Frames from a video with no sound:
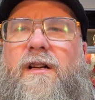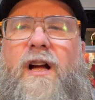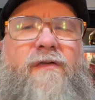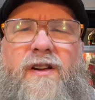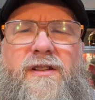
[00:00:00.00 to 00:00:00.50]

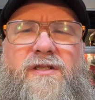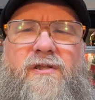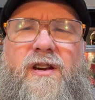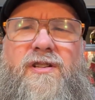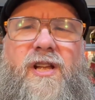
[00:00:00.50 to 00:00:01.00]
I find it
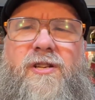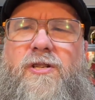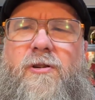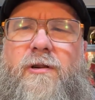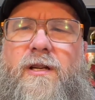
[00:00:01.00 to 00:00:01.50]
strange that
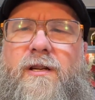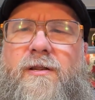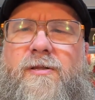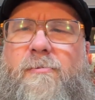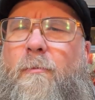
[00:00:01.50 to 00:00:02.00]
Chewie
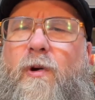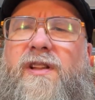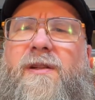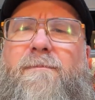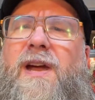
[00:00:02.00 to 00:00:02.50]
is one
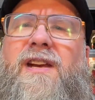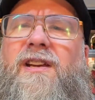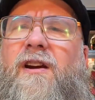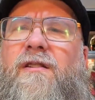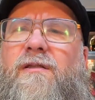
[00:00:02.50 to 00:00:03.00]
of the main
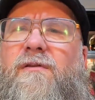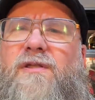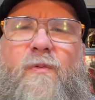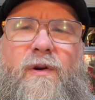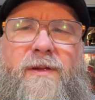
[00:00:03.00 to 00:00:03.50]
characters
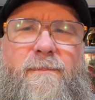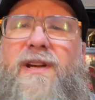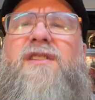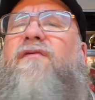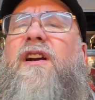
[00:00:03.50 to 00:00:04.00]
in one of the
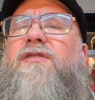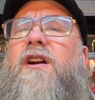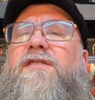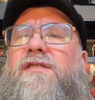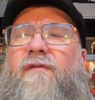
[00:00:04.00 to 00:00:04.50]
biggest
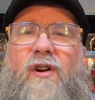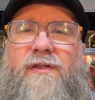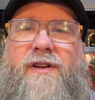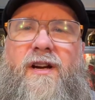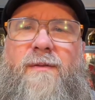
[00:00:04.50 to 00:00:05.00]
franchises of all
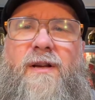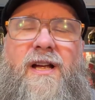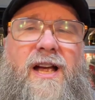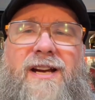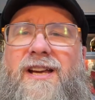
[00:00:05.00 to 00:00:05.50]
time,
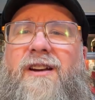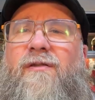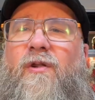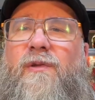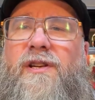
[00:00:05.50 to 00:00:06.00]
and
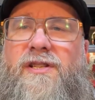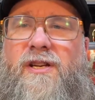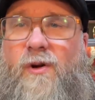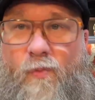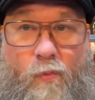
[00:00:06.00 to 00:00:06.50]
Kenner only
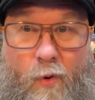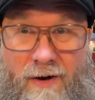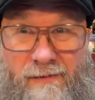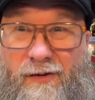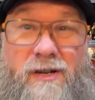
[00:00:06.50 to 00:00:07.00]
did
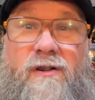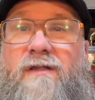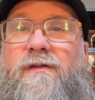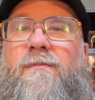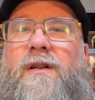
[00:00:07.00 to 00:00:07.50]
1 figure
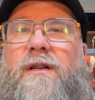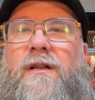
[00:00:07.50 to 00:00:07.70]
of him?